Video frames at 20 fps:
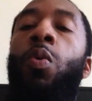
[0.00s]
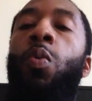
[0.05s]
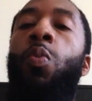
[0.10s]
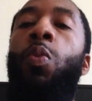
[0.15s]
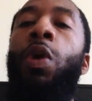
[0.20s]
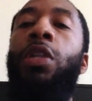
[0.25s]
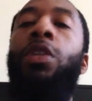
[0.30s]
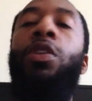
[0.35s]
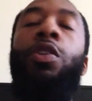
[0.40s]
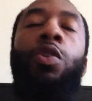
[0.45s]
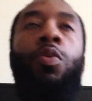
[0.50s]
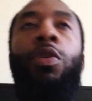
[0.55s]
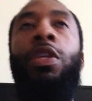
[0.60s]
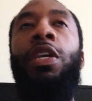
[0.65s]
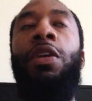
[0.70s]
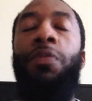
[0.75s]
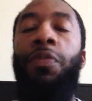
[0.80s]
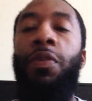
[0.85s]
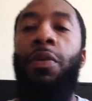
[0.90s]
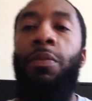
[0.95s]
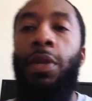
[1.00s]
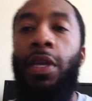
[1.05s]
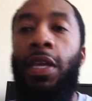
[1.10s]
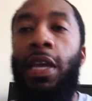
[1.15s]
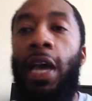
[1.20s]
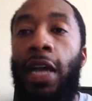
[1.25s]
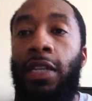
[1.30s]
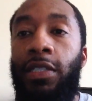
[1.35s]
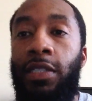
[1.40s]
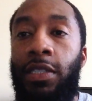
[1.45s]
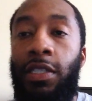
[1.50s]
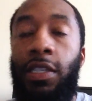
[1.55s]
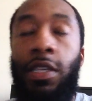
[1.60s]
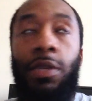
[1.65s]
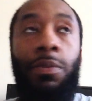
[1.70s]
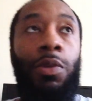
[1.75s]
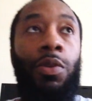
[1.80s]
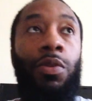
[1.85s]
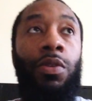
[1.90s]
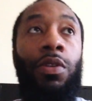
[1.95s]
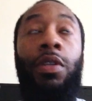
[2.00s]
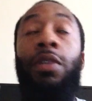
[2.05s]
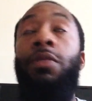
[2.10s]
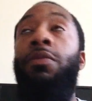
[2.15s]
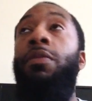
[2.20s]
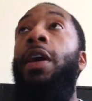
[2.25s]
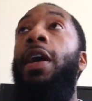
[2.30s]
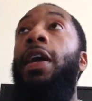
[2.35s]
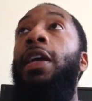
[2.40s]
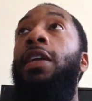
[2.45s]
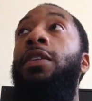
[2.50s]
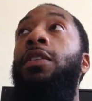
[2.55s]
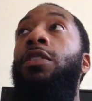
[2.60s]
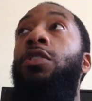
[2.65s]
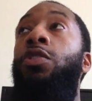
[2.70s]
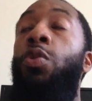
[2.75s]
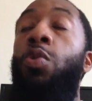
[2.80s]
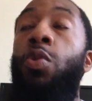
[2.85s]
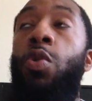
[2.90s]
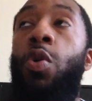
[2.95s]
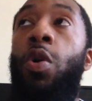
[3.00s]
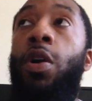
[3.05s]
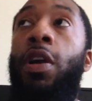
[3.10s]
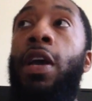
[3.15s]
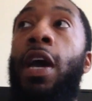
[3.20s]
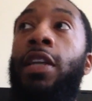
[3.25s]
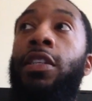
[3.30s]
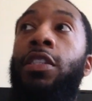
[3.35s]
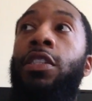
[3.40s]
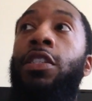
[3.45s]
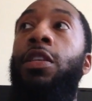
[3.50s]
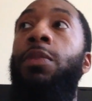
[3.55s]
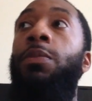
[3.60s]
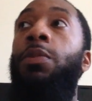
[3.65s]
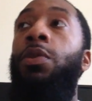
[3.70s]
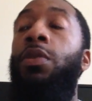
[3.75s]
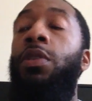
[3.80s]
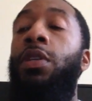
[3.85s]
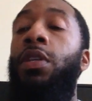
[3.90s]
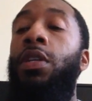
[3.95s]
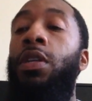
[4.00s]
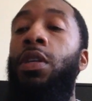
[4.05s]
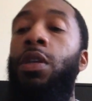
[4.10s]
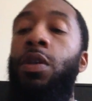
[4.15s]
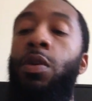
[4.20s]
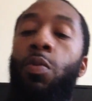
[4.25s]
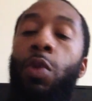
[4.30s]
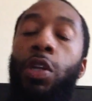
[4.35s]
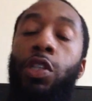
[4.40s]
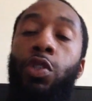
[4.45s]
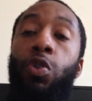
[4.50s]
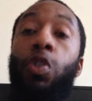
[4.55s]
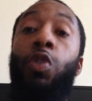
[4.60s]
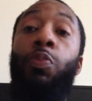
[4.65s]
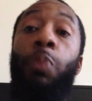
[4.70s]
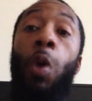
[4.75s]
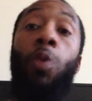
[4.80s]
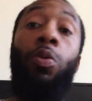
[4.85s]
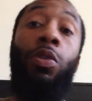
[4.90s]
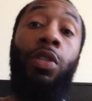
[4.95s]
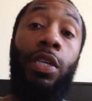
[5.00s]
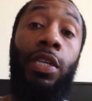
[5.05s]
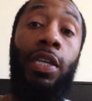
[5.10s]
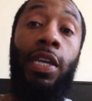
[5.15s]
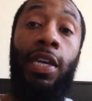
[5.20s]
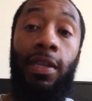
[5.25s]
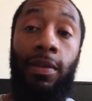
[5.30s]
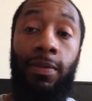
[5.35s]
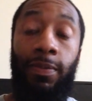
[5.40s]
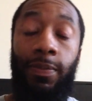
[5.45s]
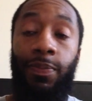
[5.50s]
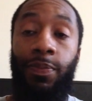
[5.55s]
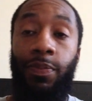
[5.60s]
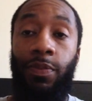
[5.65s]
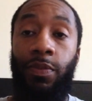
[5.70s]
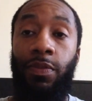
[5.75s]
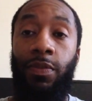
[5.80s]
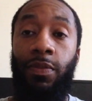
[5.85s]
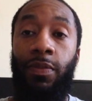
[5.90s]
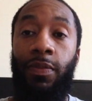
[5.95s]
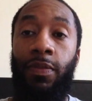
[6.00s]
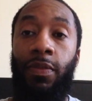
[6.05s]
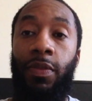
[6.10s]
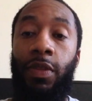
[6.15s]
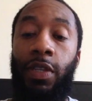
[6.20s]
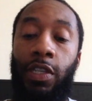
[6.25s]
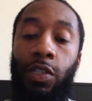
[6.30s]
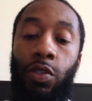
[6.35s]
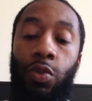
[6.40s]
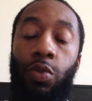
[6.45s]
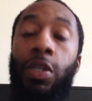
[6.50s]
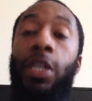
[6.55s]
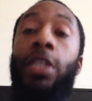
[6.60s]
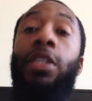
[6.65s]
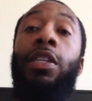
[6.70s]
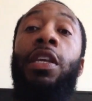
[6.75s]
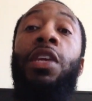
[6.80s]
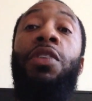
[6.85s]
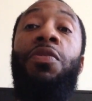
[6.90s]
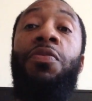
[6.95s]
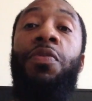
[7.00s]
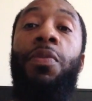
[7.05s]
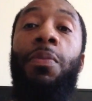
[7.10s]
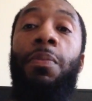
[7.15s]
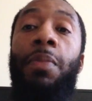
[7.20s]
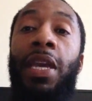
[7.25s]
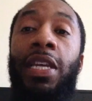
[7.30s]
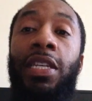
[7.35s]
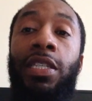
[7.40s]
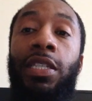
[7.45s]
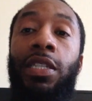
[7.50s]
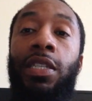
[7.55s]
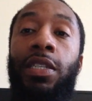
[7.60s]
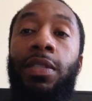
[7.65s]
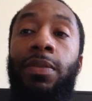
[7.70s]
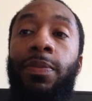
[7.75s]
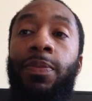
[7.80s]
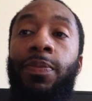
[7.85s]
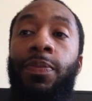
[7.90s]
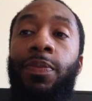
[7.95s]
What do you get from the conscious community, right? So-called conscious community. What you supposed to get, you get the information,